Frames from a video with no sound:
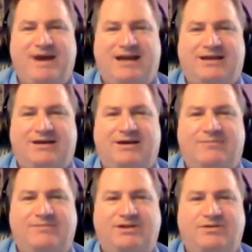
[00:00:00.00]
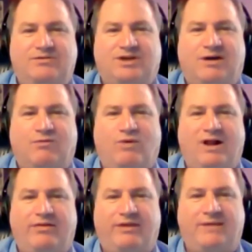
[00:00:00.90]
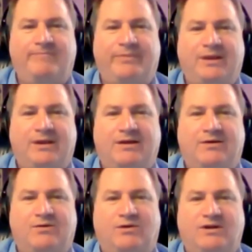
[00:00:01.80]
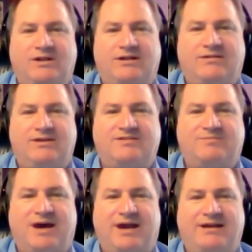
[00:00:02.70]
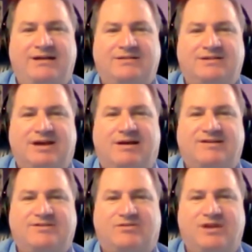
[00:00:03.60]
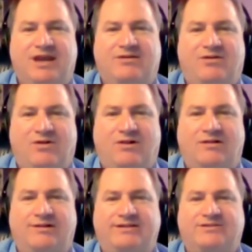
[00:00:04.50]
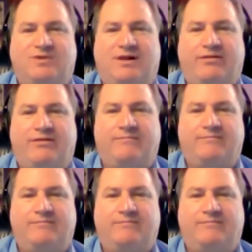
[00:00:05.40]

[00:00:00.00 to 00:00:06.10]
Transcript: Beck come to Utah wealthy, or did this mine and stocks create all his wealth?